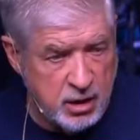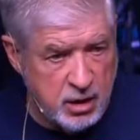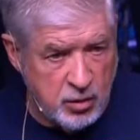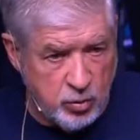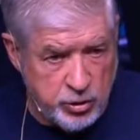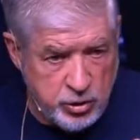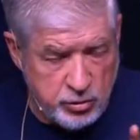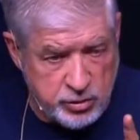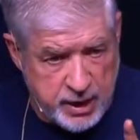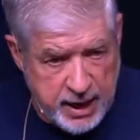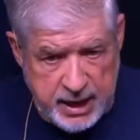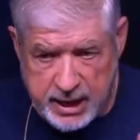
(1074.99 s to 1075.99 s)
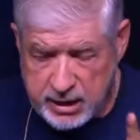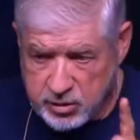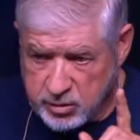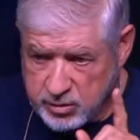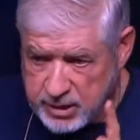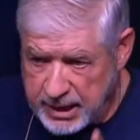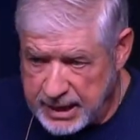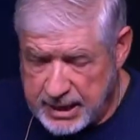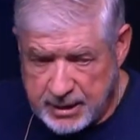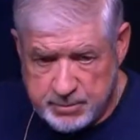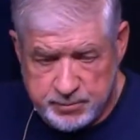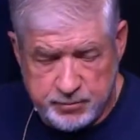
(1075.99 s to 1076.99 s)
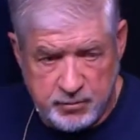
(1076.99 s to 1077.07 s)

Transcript: When you take your time,